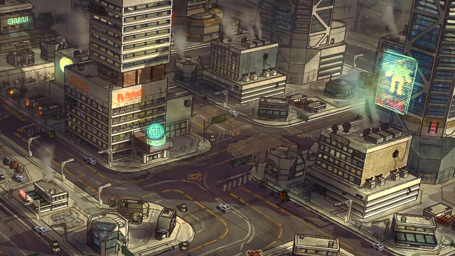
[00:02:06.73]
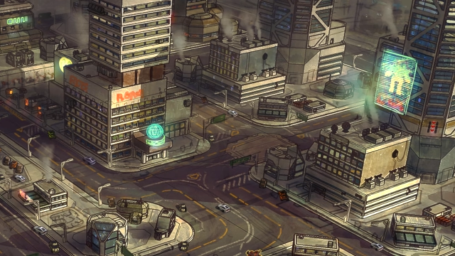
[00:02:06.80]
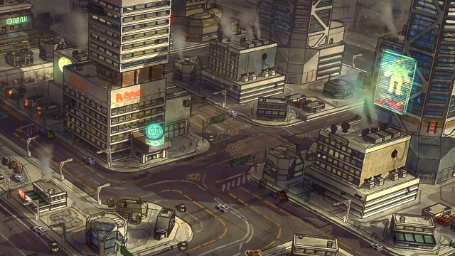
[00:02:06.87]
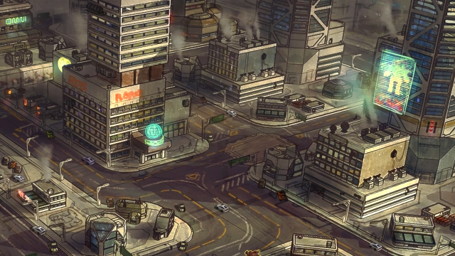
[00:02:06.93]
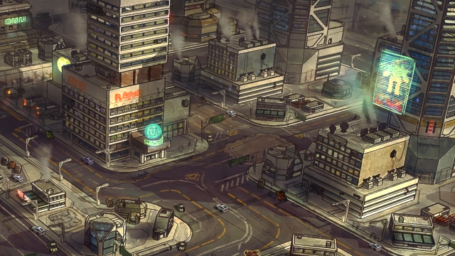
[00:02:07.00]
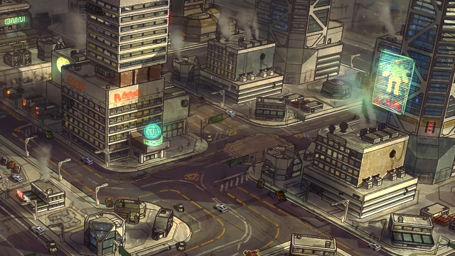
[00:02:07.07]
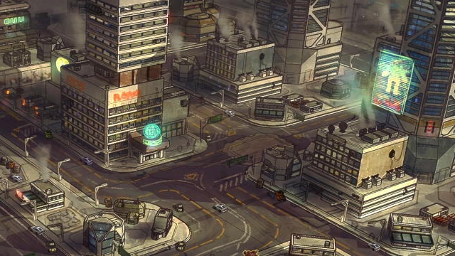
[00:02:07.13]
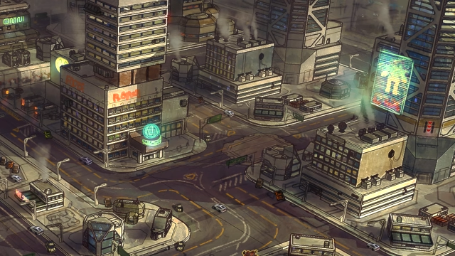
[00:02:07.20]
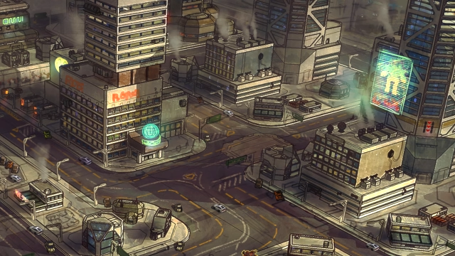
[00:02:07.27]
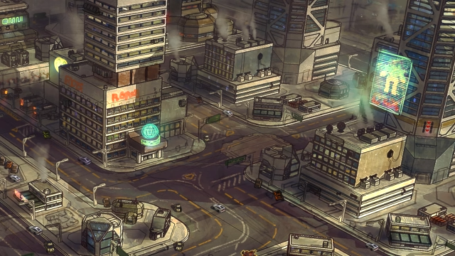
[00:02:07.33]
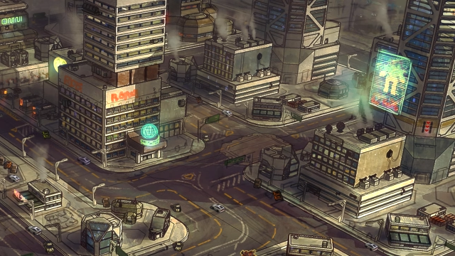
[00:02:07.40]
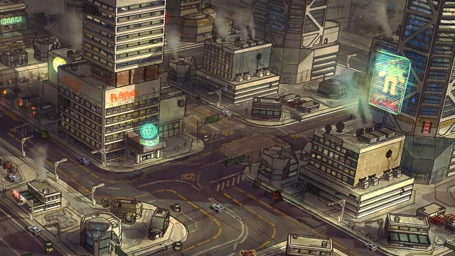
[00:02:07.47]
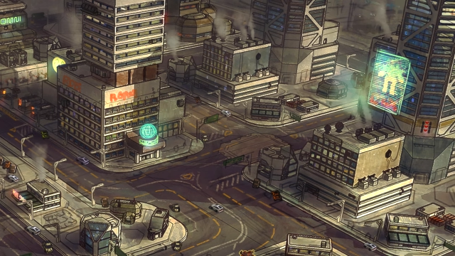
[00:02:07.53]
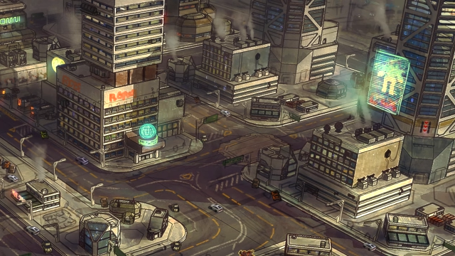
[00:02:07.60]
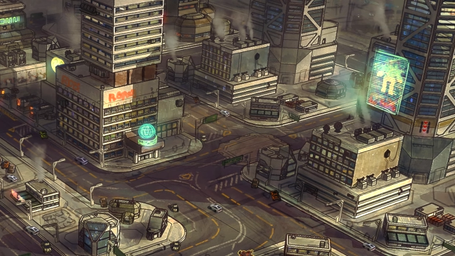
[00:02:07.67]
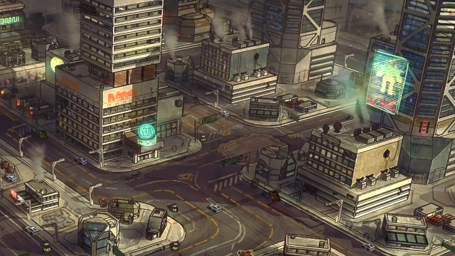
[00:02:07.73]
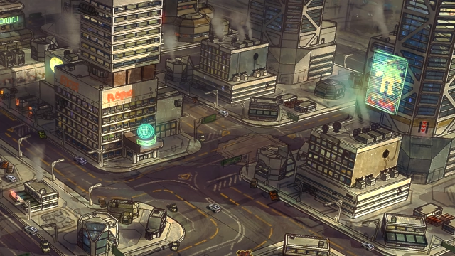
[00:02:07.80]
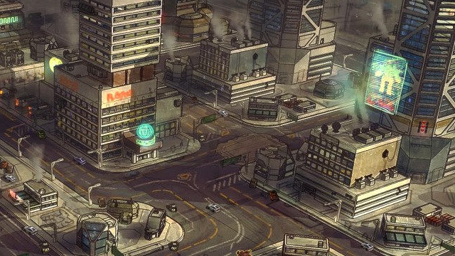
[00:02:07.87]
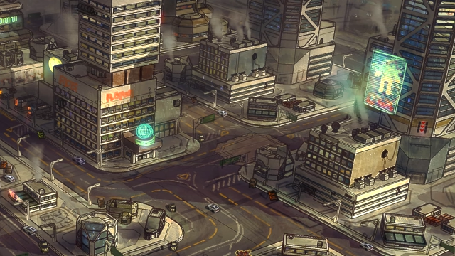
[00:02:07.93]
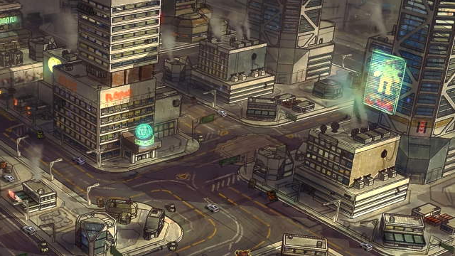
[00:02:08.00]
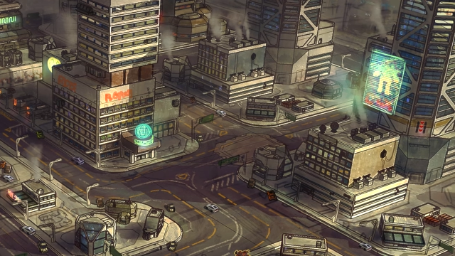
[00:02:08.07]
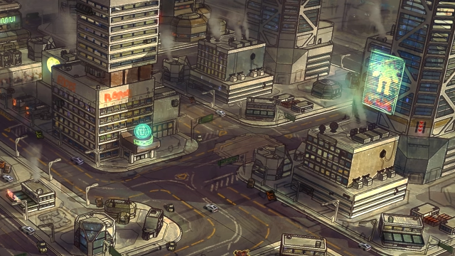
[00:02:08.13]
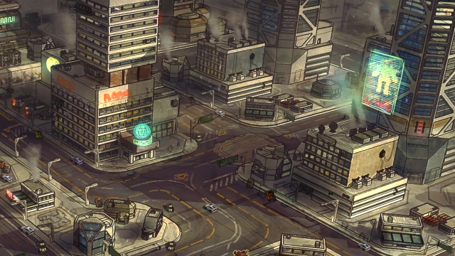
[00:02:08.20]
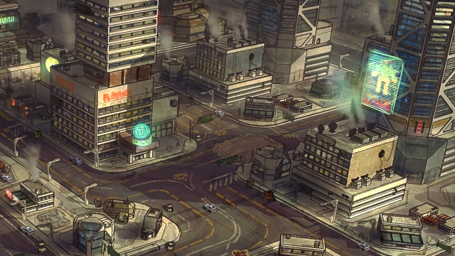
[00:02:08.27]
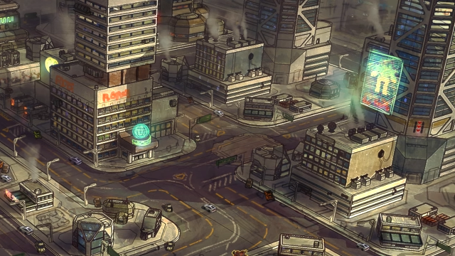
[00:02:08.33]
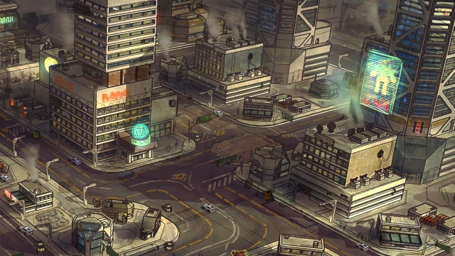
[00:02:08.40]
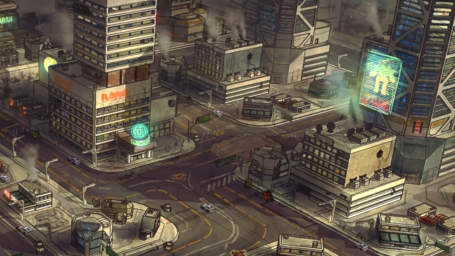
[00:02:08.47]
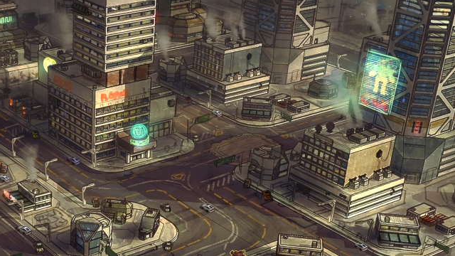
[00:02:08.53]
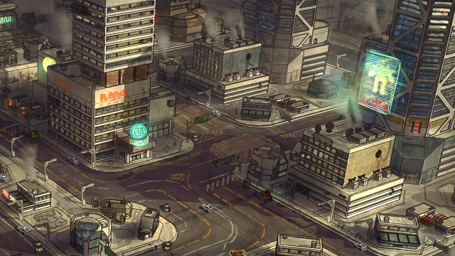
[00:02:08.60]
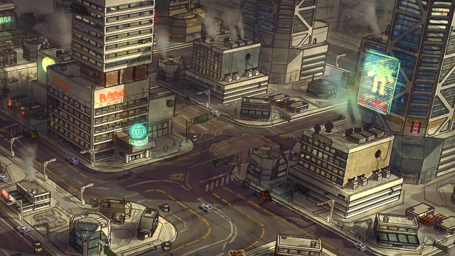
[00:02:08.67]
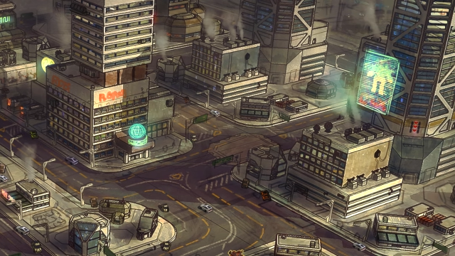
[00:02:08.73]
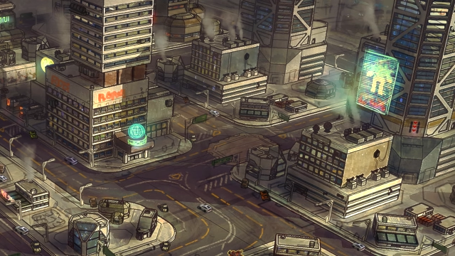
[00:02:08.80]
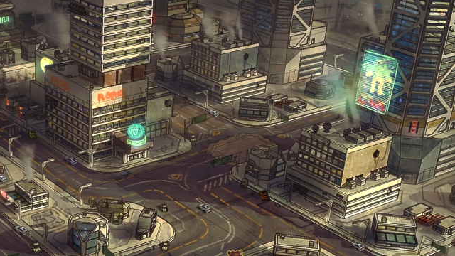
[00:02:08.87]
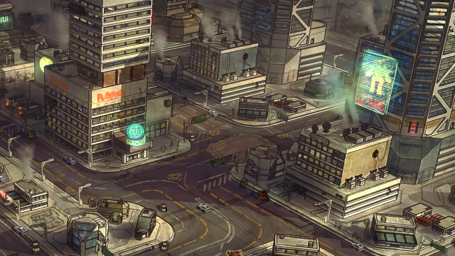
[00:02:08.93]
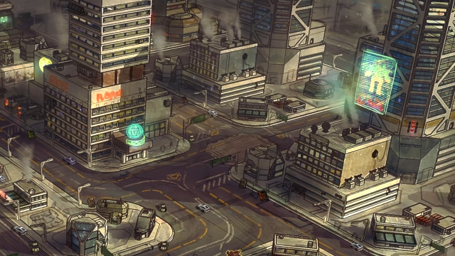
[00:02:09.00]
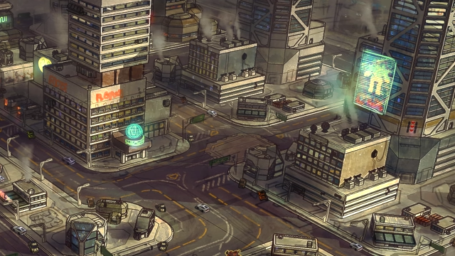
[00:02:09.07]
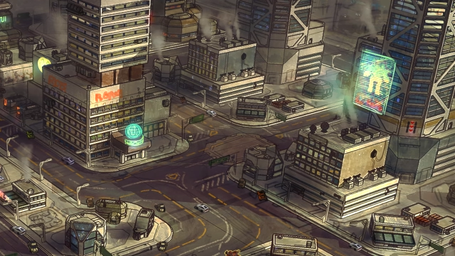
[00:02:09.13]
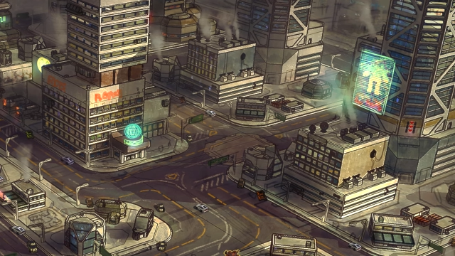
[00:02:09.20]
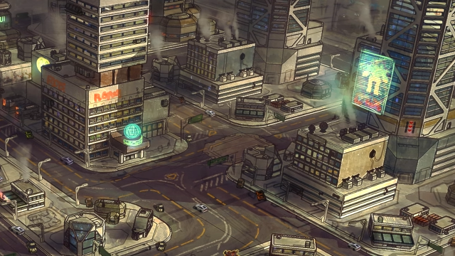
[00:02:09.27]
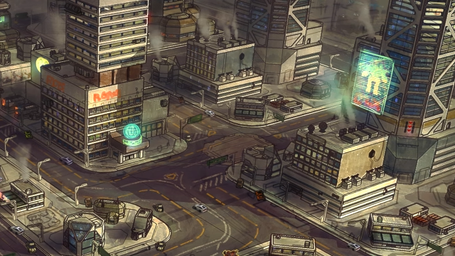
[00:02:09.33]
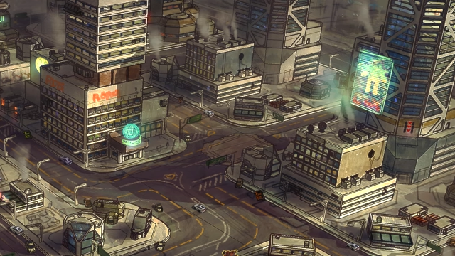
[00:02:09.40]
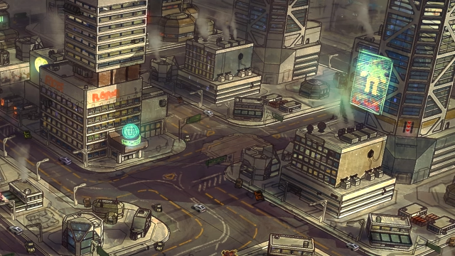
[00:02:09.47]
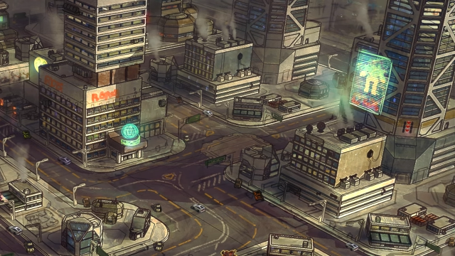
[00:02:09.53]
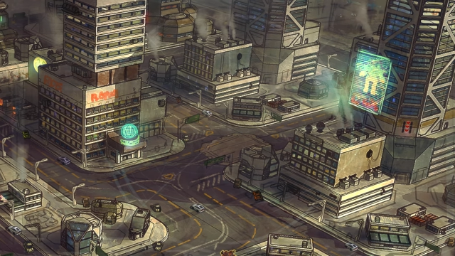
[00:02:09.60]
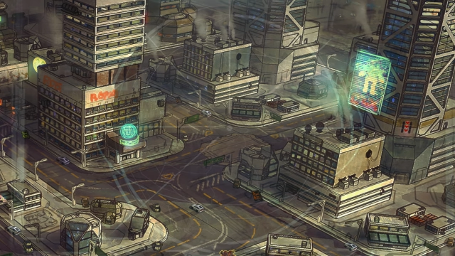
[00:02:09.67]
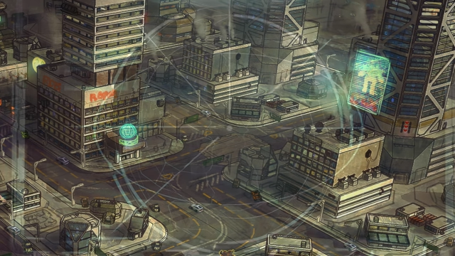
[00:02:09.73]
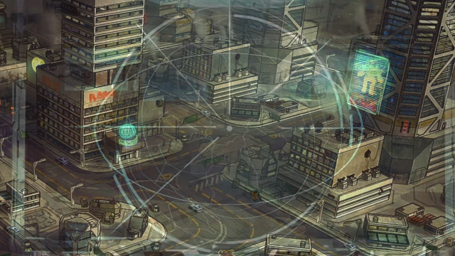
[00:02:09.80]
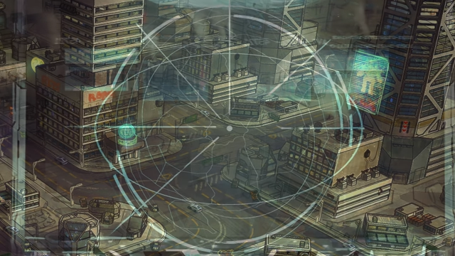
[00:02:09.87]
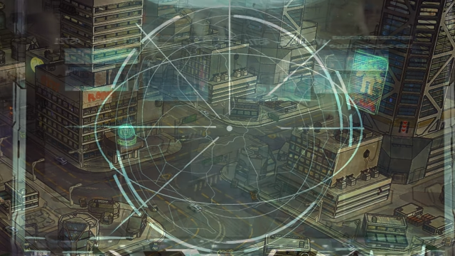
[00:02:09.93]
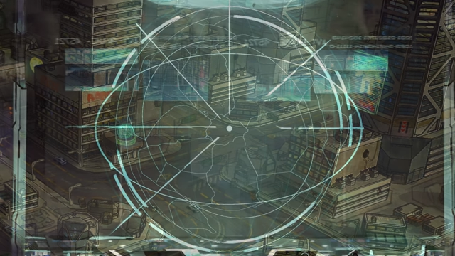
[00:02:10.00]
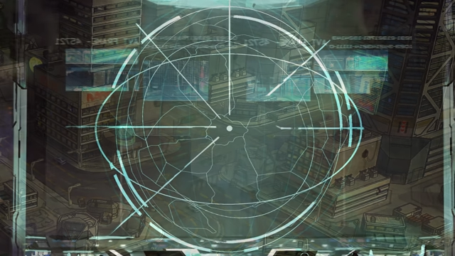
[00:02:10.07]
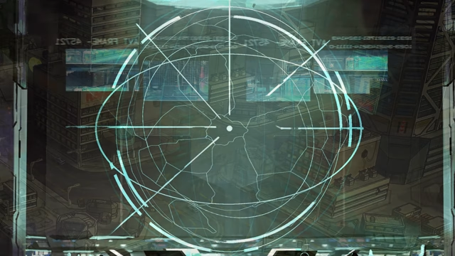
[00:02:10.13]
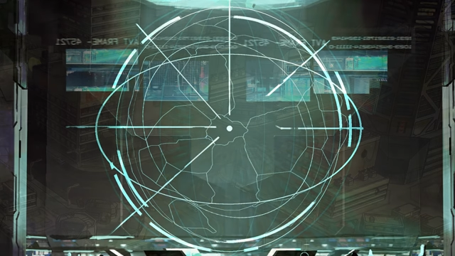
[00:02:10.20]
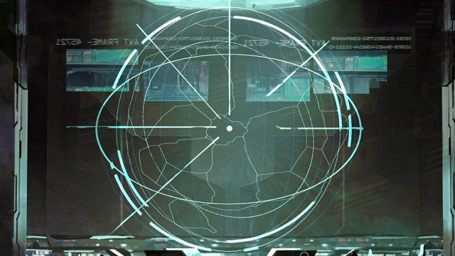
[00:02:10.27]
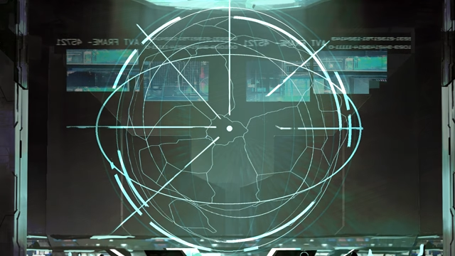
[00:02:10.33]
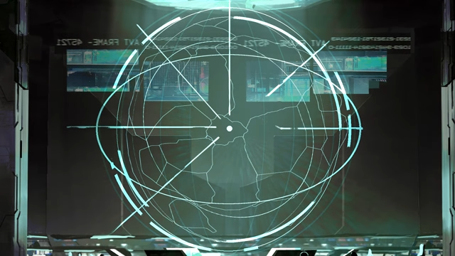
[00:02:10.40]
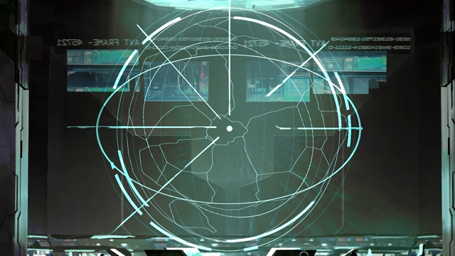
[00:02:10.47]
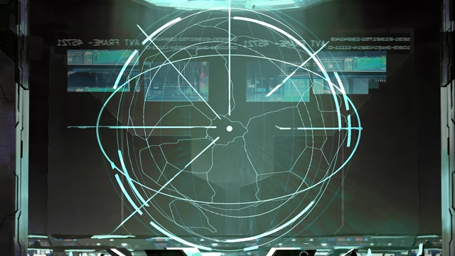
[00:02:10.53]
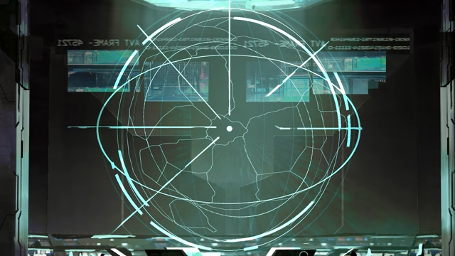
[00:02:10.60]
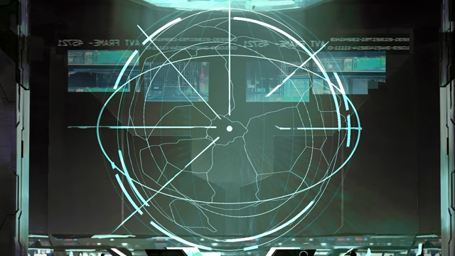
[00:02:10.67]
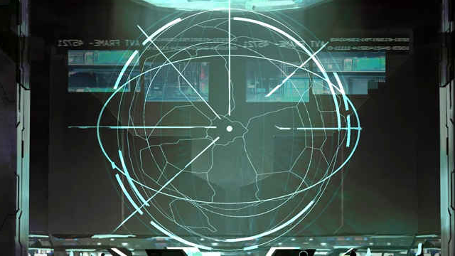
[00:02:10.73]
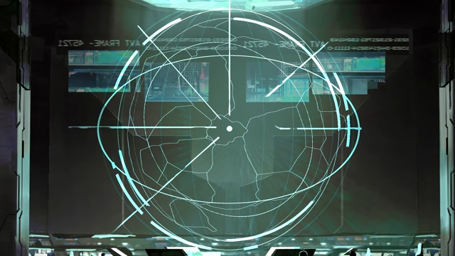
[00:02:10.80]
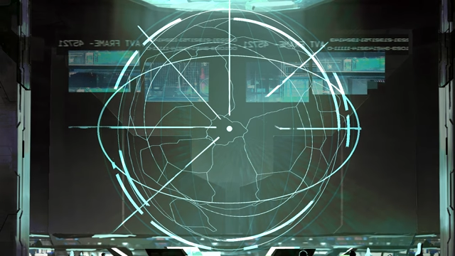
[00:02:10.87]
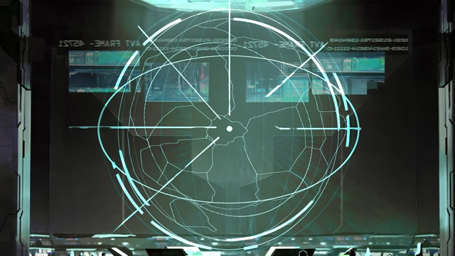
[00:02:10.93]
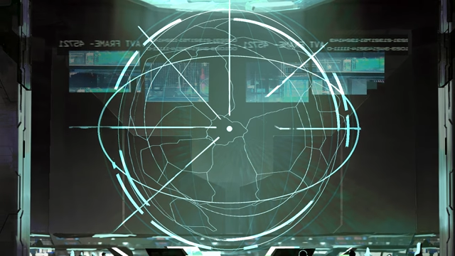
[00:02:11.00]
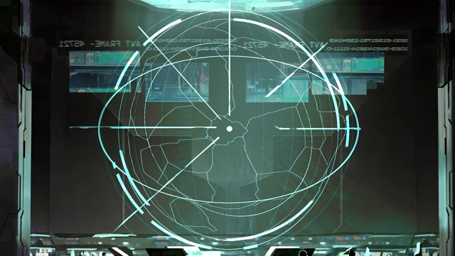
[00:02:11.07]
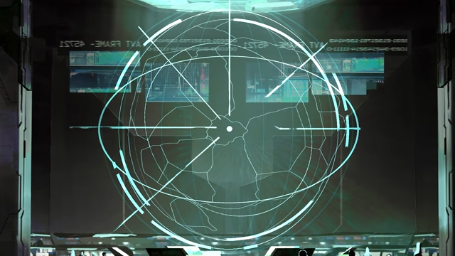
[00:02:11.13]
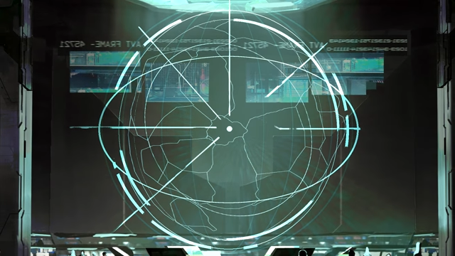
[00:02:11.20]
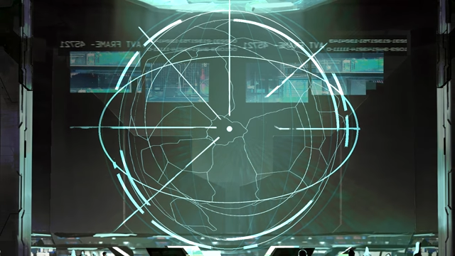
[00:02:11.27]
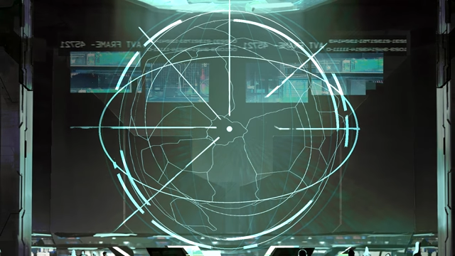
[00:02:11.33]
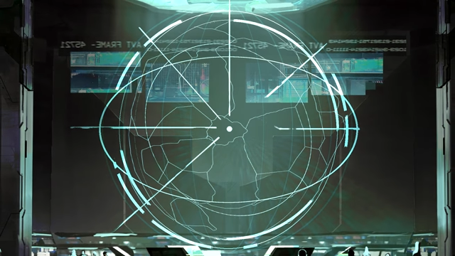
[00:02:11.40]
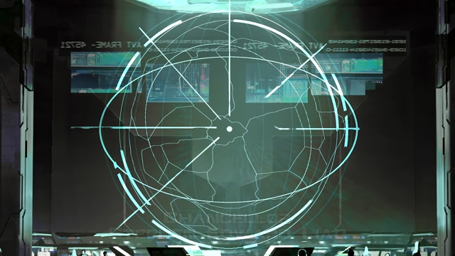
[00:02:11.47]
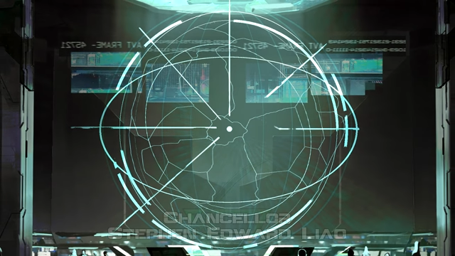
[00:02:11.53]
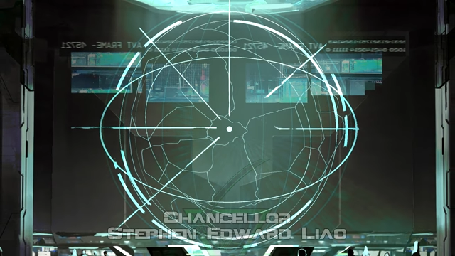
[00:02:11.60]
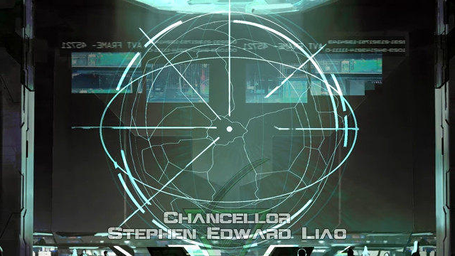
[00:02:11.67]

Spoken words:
Nobody's mouth can be seen.